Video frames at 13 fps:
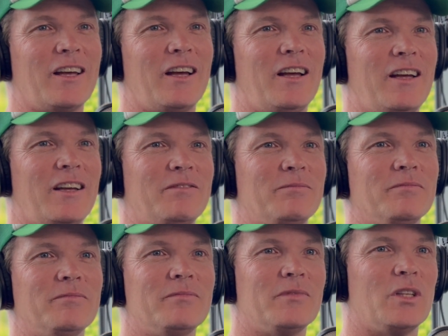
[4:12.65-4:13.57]

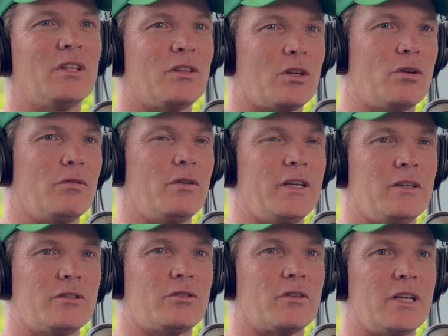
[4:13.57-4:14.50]
The courier
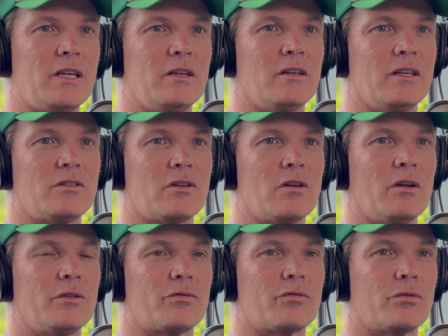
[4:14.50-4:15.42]
industry has
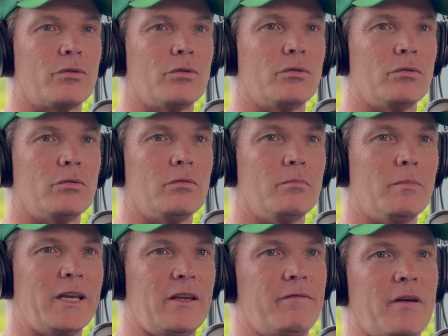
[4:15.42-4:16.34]
gone through
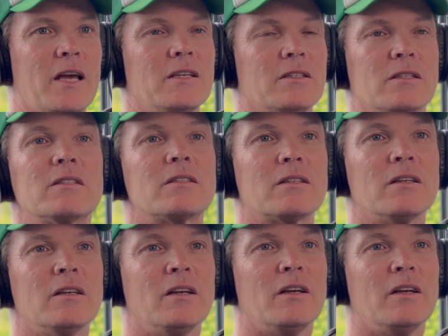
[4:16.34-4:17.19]
many phases.